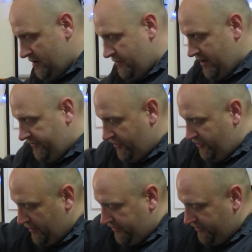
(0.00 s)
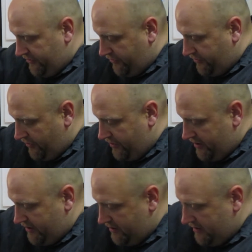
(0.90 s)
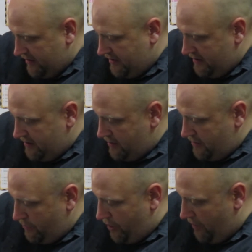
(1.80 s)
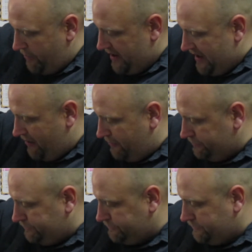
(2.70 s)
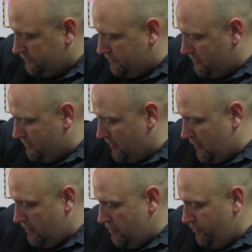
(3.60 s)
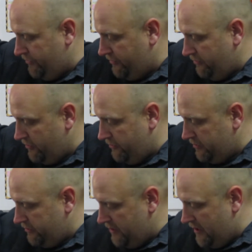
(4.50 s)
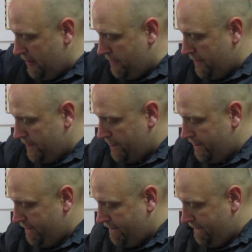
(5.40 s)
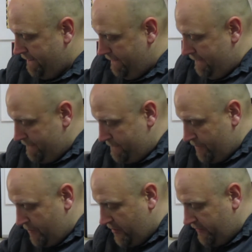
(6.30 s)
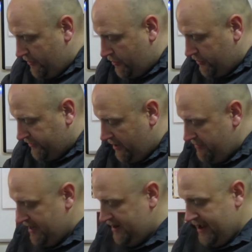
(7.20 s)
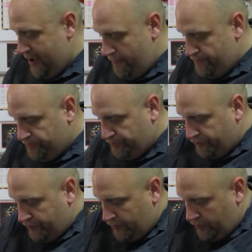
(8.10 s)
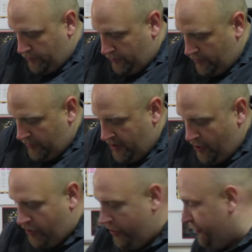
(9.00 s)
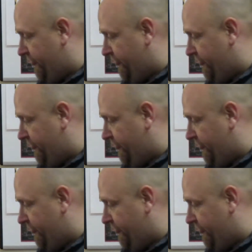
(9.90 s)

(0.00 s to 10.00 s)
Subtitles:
Might have to use my scissors here to pop it out. Oops, don't want to do that. I'm having a hard time getting it out. There it goes.